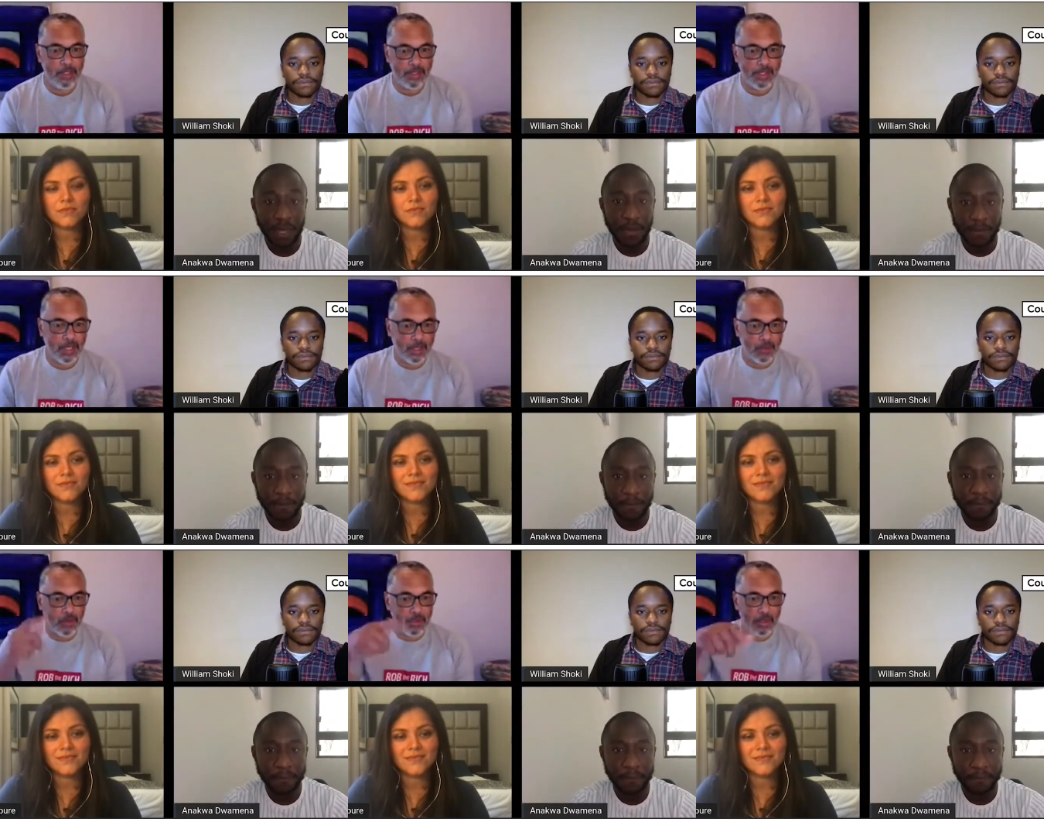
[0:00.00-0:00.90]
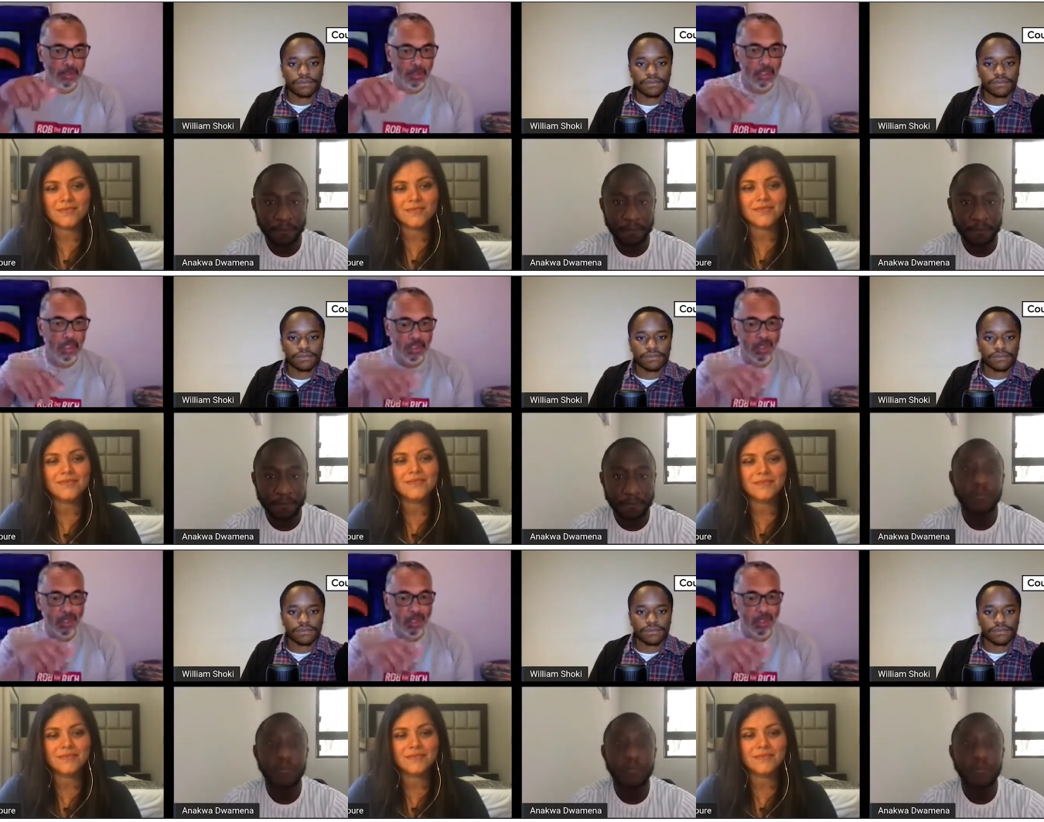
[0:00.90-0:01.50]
Speaker 1: second yeah. author. Yeah,